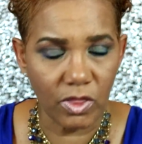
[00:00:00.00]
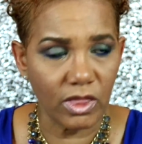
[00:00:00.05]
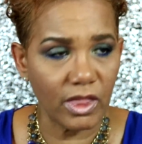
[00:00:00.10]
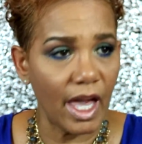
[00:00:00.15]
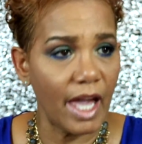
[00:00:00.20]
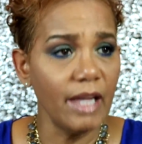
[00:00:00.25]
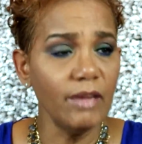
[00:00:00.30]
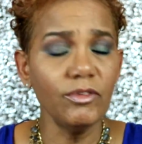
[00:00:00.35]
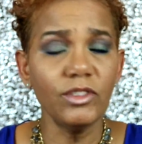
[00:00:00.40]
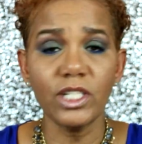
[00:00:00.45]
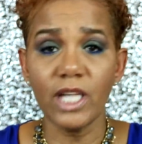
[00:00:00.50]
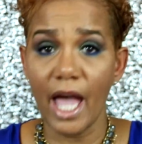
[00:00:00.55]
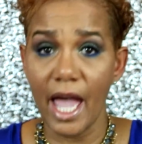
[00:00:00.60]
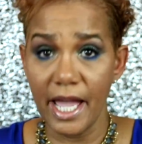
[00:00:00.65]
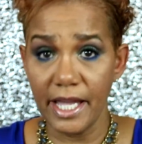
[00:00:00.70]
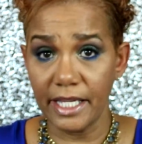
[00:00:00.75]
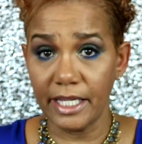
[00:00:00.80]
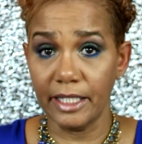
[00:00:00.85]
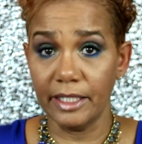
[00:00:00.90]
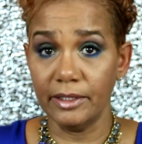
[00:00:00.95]
They've
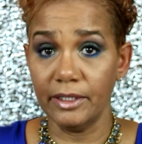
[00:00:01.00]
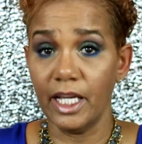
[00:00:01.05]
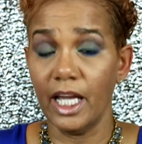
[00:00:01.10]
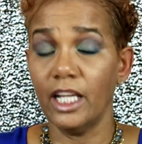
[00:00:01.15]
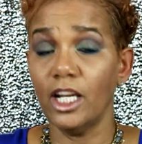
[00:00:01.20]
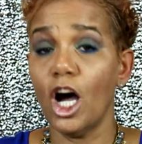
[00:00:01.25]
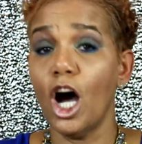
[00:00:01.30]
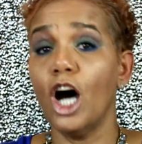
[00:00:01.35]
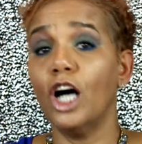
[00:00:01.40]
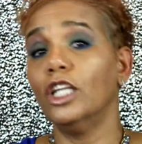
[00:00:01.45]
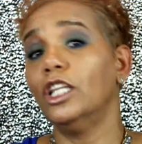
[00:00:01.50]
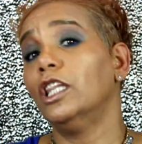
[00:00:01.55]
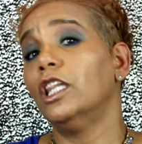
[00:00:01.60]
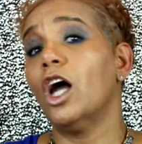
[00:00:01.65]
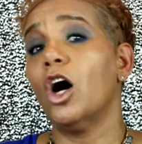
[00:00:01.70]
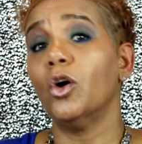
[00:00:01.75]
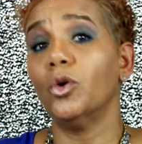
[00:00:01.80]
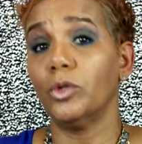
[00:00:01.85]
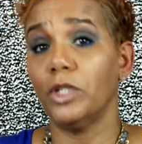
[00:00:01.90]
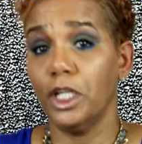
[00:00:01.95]
taken and
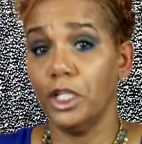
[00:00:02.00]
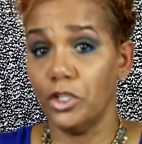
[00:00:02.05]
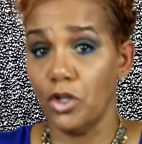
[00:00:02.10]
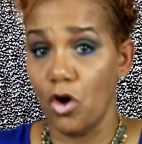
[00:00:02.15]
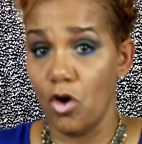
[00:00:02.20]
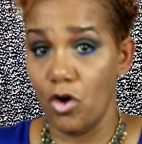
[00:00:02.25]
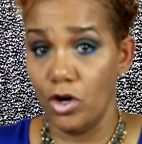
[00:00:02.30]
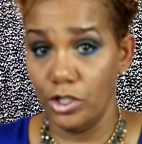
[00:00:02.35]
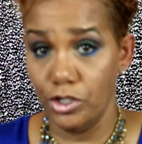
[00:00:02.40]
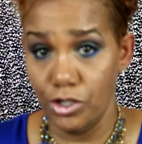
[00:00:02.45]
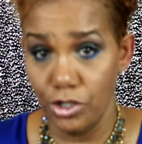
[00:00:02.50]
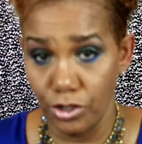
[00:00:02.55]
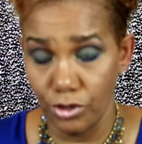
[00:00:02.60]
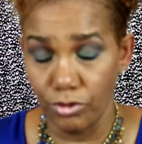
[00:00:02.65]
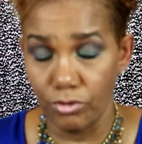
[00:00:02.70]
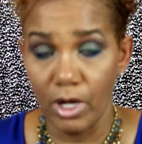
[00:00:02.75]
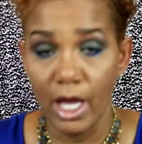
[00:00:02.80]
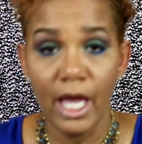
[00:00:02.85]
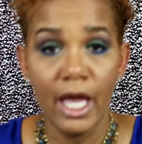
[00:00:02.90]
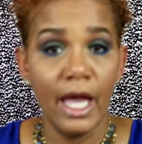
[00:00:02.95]
unloaded on
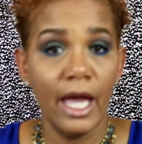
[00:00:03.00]
you,